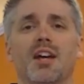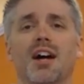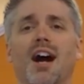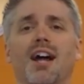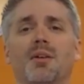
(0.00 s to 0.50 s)

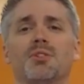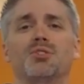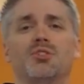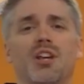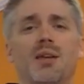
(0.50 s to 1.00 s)
Hi, I'm Mr.
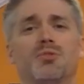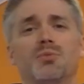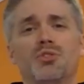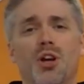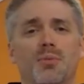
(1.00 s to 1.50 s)
James from
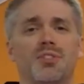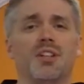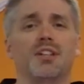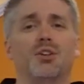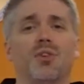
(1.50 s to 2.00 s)
Charm
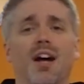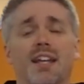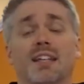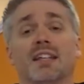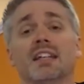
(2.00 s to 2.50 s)
City
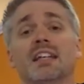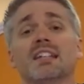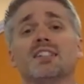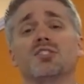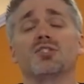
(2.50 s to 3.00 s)
Karate.
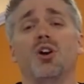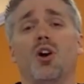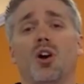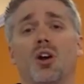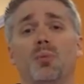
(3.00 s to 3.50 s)
This is
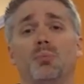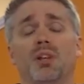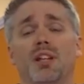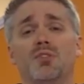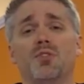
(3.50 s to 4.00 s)
our
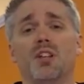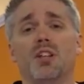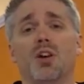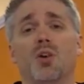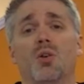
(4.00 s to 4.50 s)
pledge
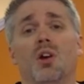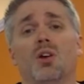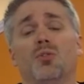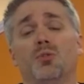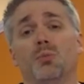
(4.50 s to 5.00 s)
video
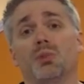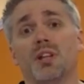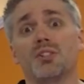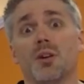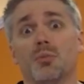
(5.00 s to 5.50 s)
for
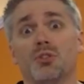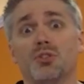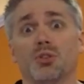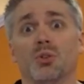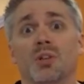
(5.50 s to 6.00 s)
pledge number
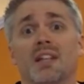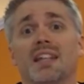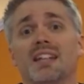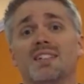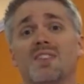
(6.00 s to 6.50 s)
2.
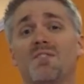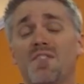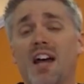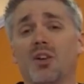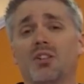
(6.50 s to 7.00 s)
That is the
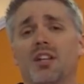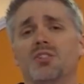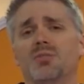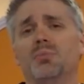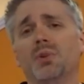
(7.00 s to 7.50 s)

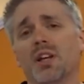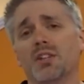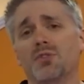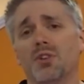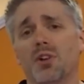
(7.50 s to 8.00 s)
foundation pledge
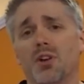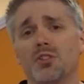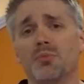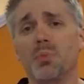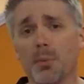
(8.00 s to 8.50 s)
for the orange
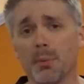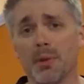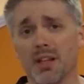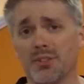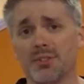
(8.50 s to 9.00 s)
and purple
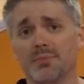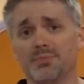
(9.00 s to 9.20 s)
belts.